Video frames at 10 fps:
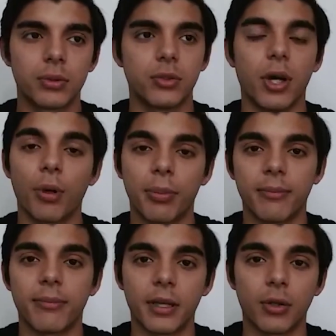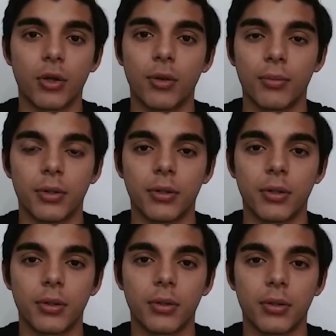help them find their home,
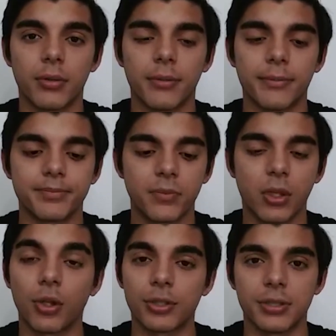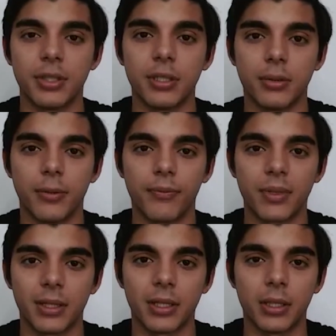or close a deal
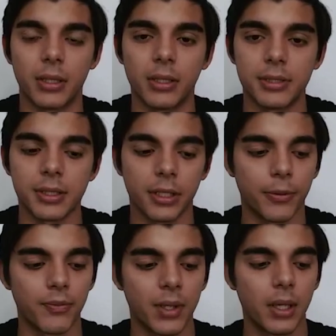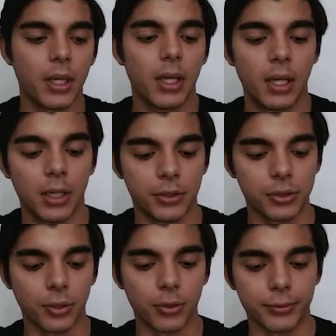that they desire. And
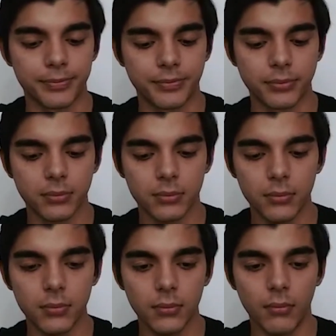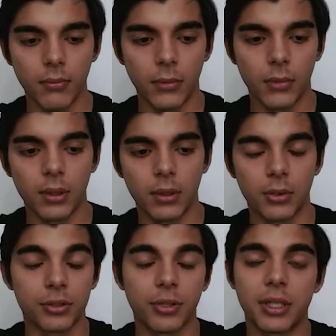so
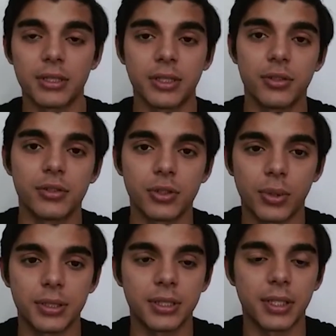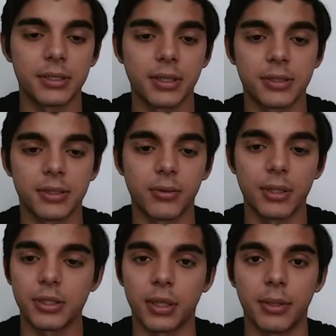those are things that you just want to take into
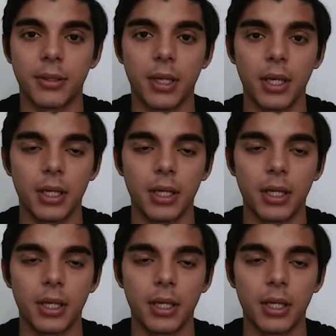consideration. I mean,